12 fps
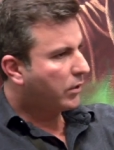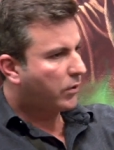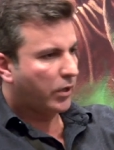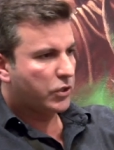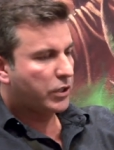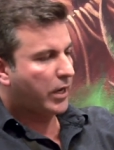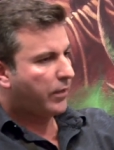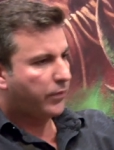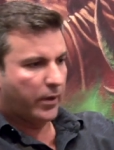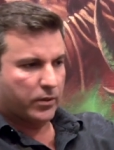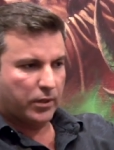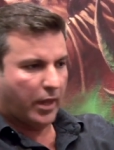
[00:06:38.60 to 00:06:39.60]
crunching
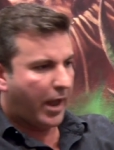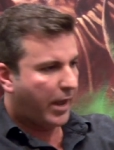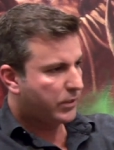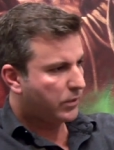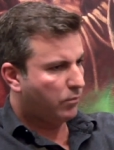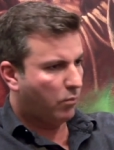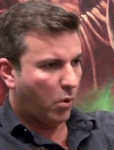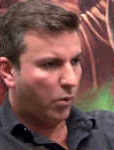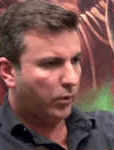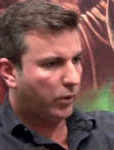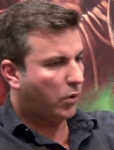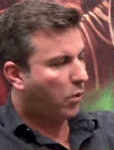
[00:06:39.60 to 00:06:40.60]
out those last
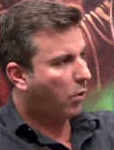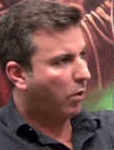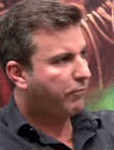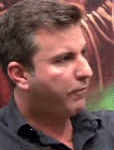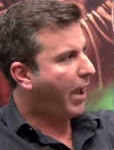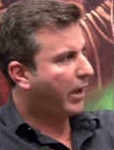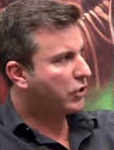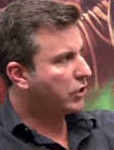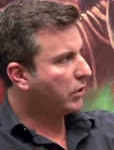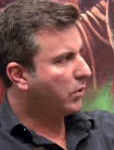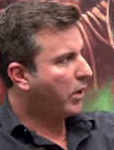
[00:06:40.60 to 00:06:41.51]
Molten Core faction